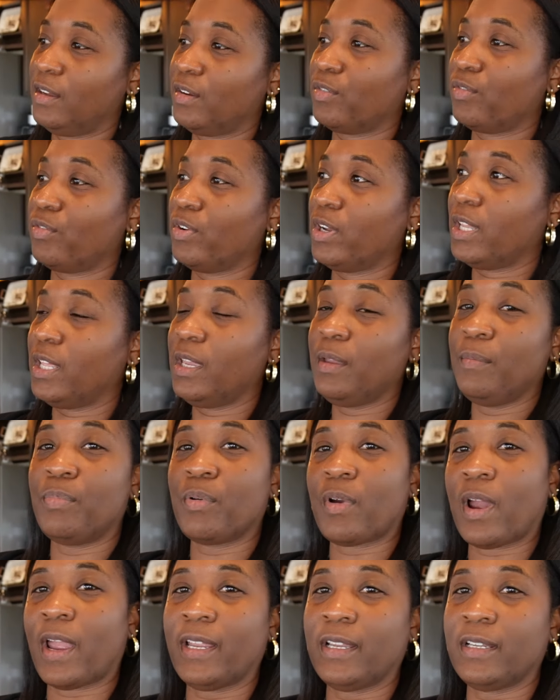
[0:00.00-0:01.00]
really
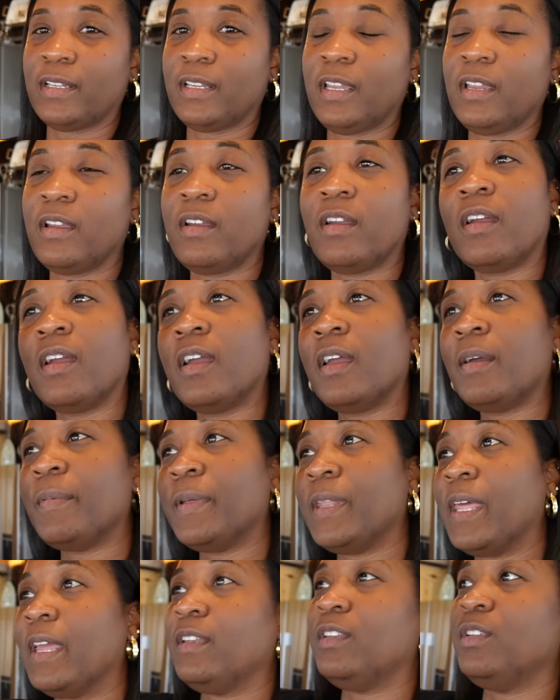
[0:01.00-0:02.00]
bright in here,
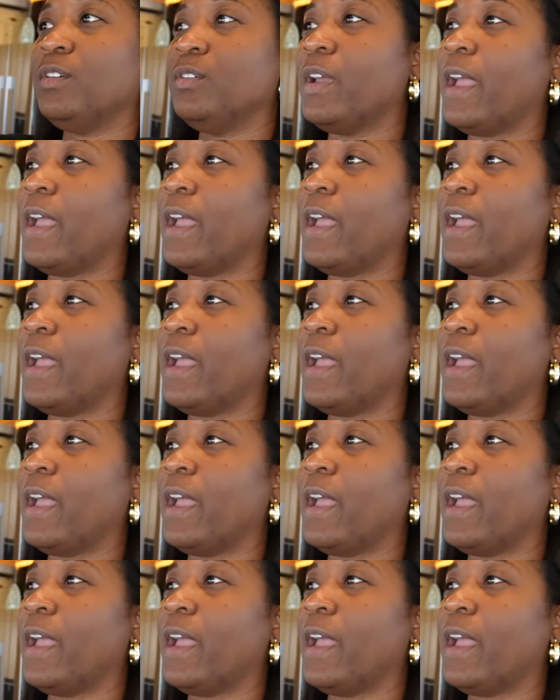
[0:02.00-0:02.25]
but they do